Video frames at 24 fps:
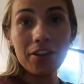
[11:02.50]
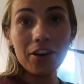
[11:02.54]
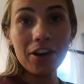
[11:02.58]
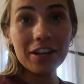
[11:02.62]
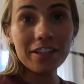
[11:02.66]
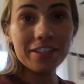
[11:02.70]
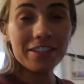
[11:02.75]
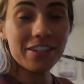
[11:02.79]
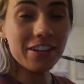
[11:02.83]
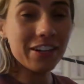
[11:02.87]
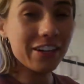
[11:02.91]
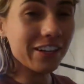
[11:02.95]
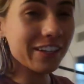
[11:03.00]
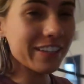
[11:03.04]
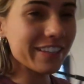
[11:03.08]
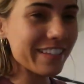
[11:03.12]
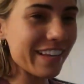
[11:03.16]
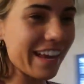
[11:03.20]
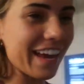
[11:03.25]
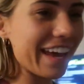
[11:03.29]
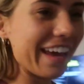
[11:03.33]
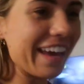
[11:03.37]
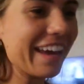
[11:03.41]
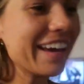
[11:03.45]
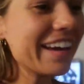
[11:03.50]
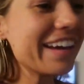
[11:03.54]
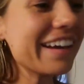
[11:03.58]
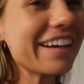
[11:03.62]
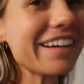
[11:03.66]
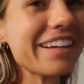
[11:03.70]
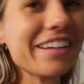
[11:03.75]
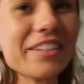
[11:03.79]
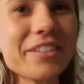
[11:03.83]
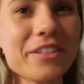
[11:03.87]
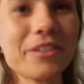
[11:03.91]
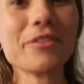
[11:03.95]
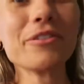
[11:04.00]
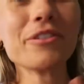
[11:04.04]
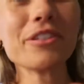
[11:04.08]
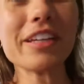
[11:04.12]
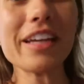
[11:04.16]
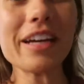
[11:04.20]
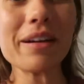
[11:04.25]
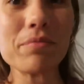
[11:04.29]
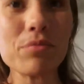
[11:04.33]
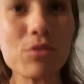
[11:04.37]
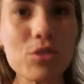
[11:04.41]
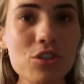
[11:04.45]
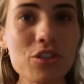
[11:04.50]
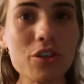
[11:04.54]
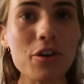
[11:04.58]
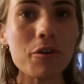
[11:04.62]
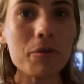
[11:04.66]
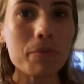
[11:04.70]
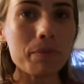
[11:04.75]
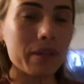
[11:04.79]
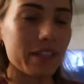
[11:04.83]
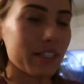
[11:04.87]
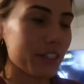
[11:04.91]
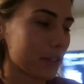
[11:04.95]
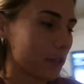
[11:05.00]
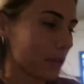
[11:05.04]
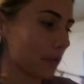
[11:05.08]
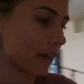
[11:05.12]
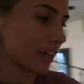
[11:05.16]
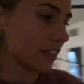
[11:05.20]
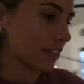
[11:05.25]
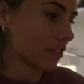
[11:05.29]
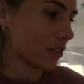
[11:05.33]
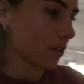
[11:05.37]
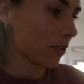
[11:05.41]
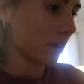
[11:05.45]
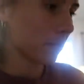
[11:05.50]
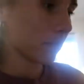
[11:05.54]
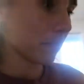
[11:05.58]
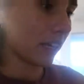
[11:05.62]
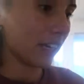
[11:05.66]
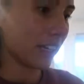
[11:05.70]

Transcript: thoughts all day because usually I'm so busy. You guys know I'm